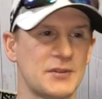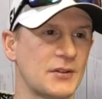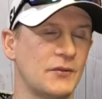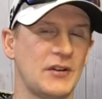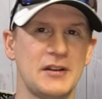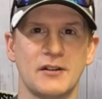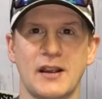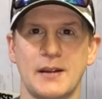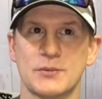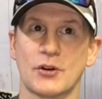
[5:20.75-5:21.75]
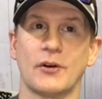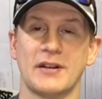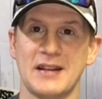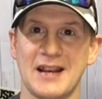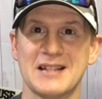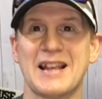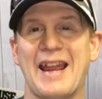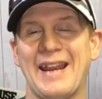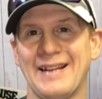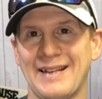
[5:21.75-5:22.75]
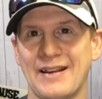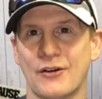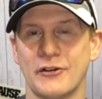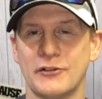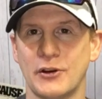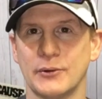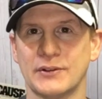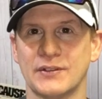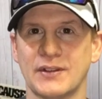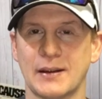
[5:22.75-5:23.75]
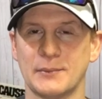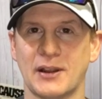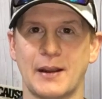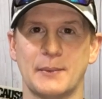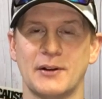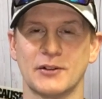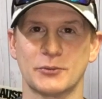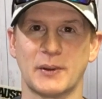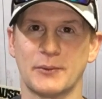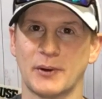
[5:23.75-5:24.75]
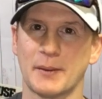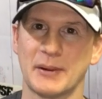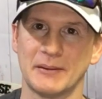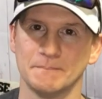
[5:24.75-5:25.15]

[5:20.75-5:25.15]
So video games are a yes and they are a no at the same time, and I'll explain what I mean.